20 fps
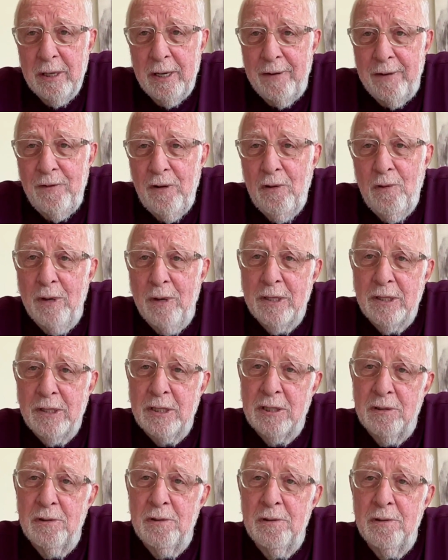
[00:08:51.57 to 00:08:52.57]
that if you
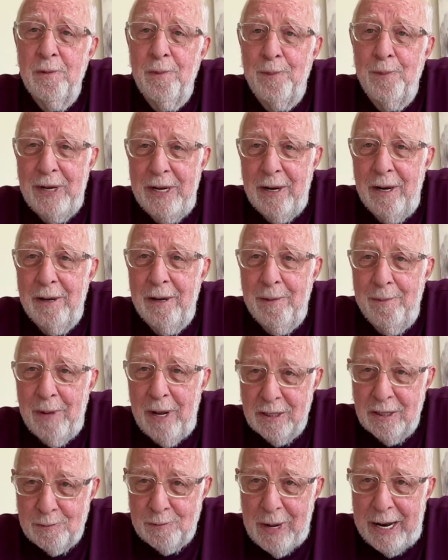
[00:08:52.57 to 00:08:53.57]
want to be
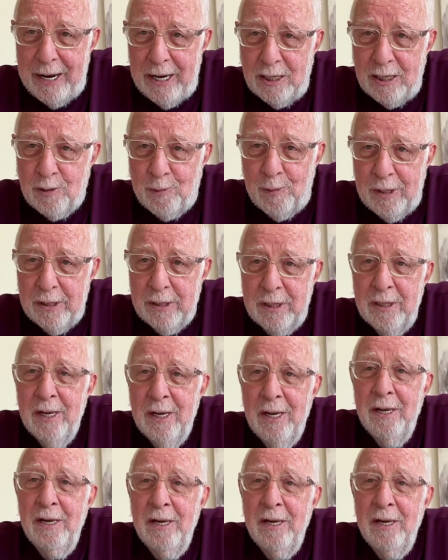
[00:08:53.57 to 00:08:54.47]
in as management,